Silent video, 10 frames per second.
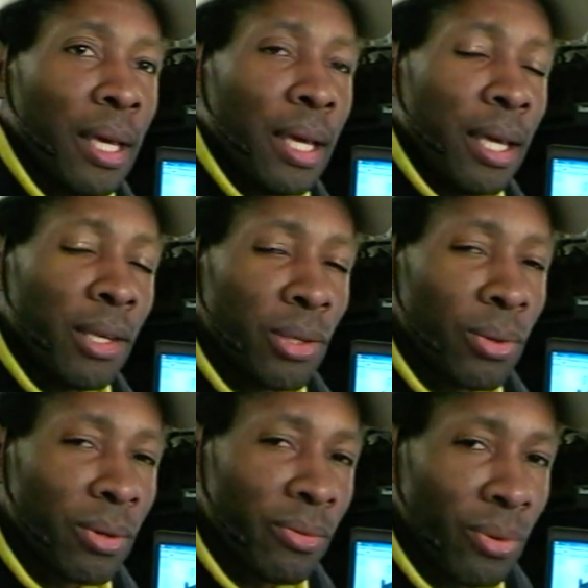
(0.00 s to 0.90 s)
is
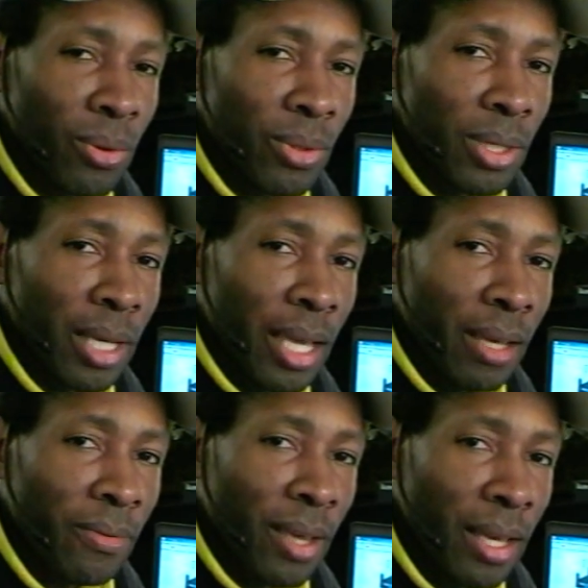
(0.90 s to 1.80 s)
Lord of Lords and King
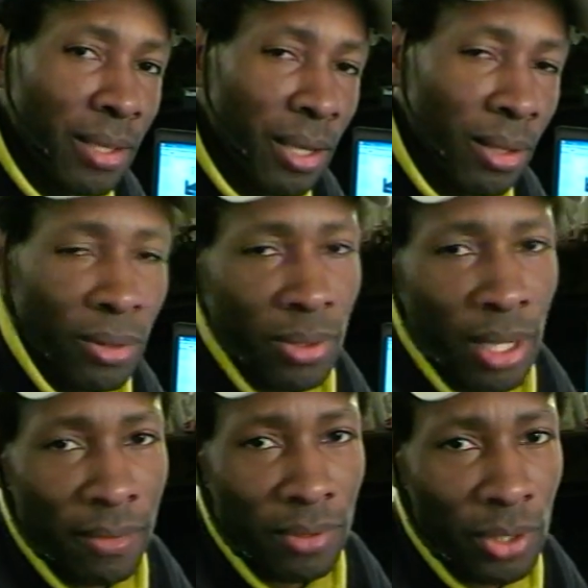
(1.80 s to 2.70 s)
of Kings. He alone
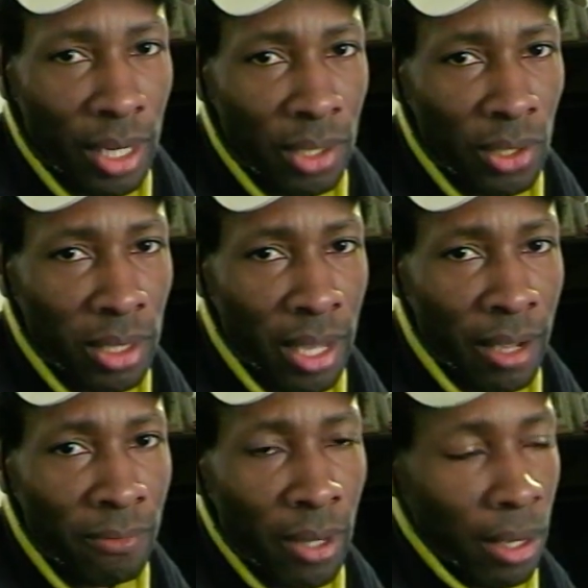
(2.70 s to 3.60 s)
saves and changes
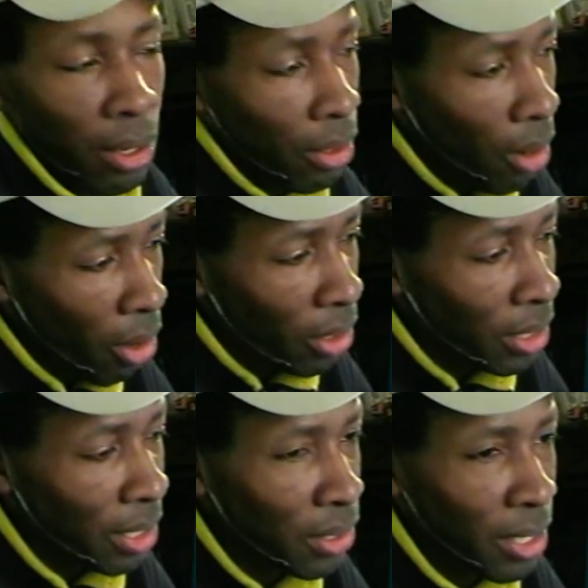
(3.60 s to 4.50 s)
lives. Call on
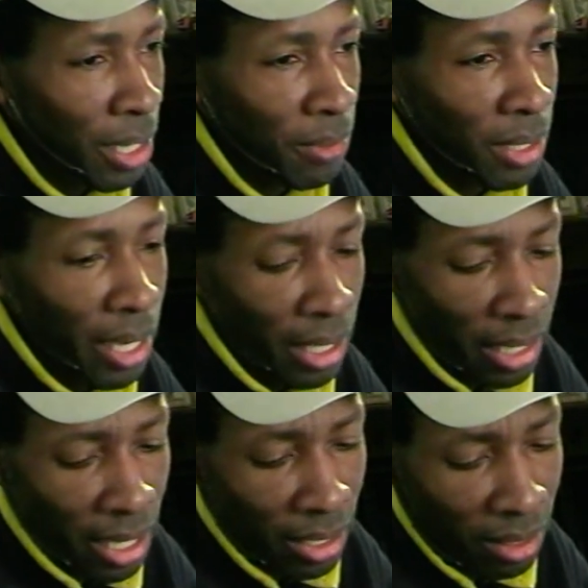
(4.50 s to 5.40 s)
His name today.
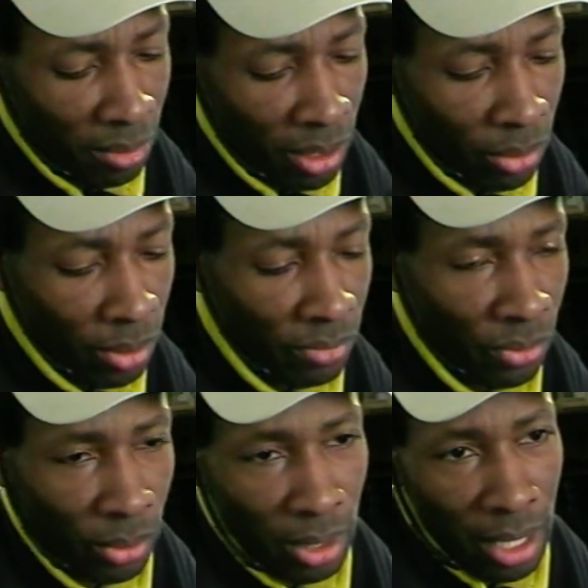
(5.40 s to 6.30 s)
Allow Him to be Lord of
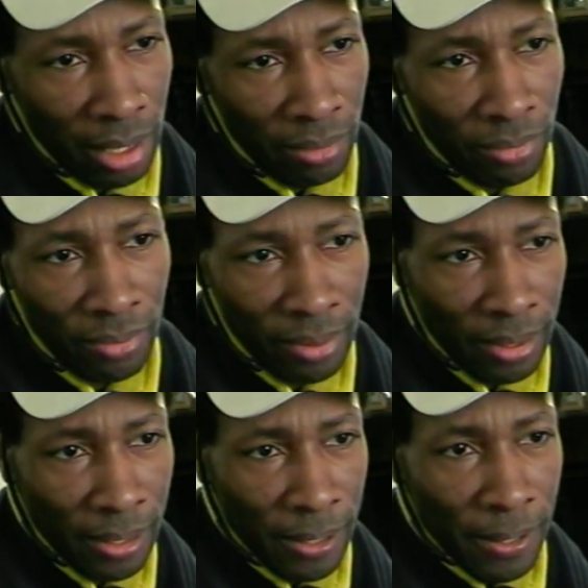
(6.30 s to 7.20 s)
your life.
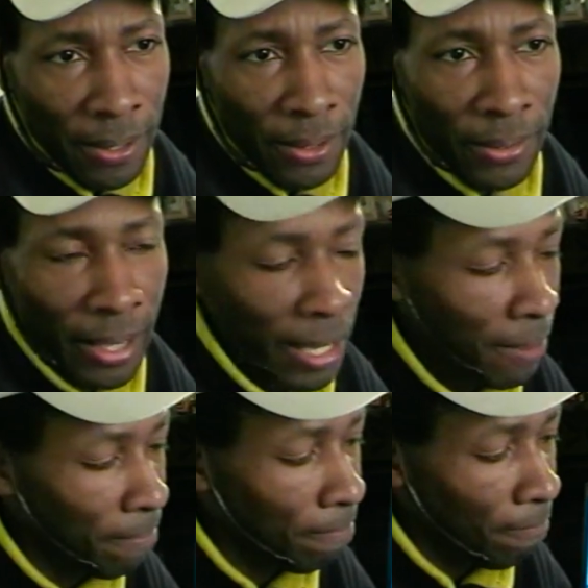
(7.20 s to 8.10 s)
Okay?
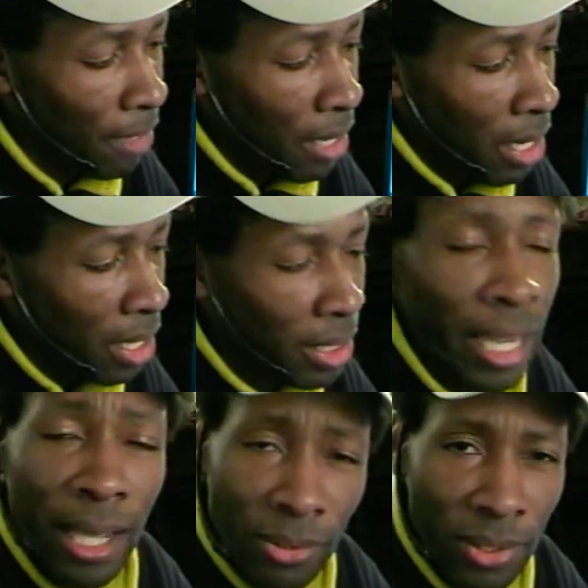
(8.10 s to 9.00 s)
Uh,
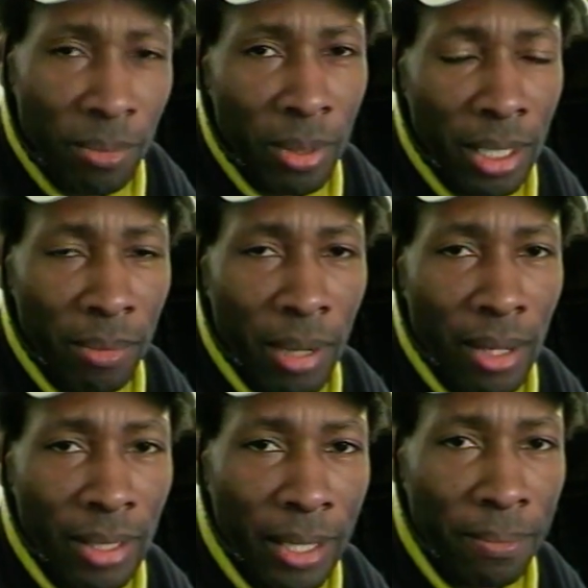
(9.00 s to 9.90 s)
tell somebody
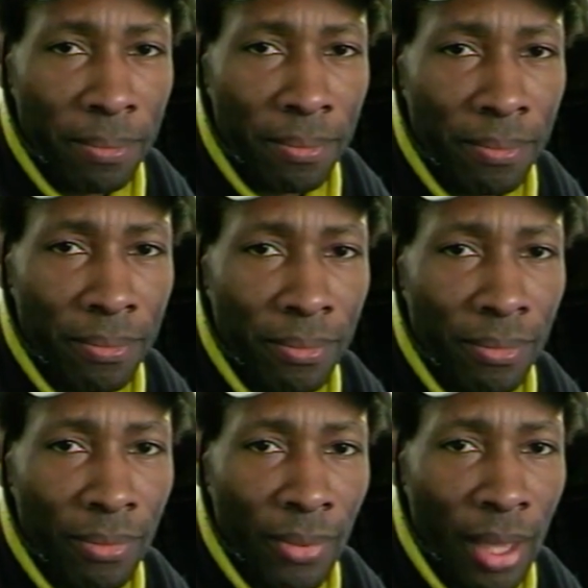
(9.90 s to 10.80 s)
about Him.
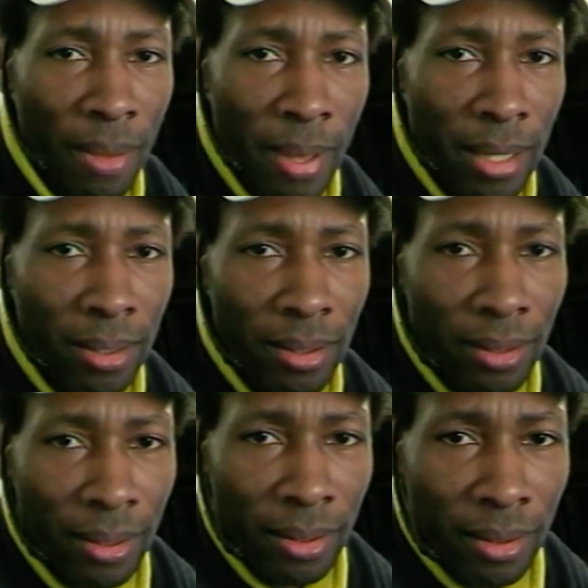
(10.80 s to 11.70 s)
Amen.
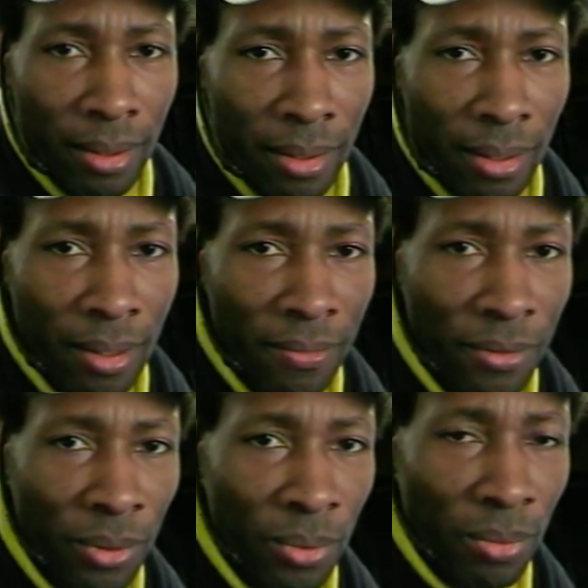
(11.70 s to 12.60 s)
If
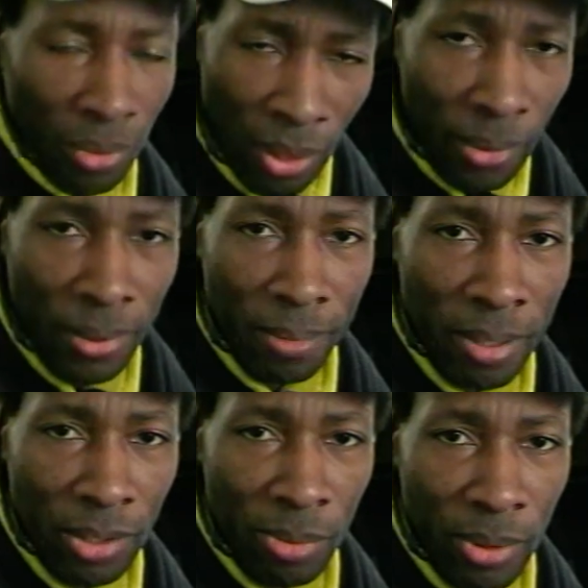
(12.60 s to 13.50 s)
you know Him
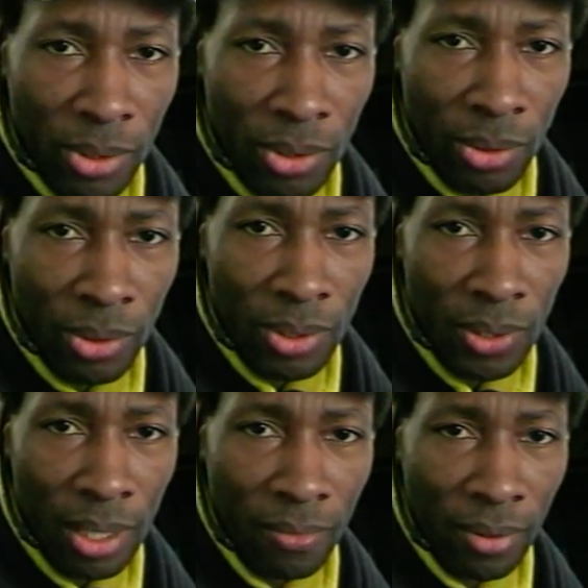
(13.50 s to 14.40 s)
as your personal Lord and
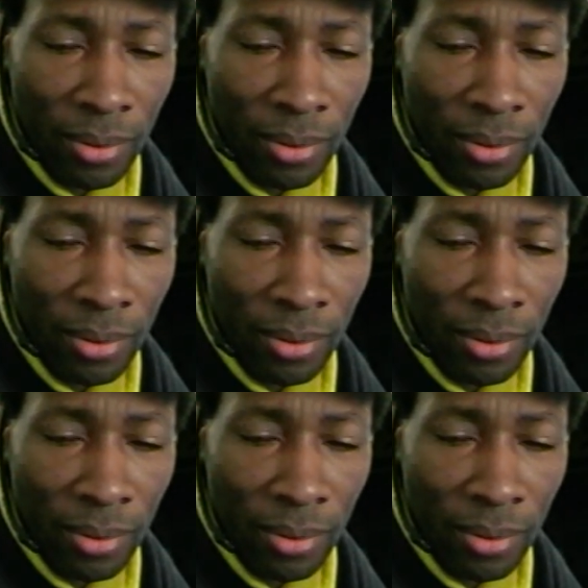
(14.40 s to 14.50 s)
Savior,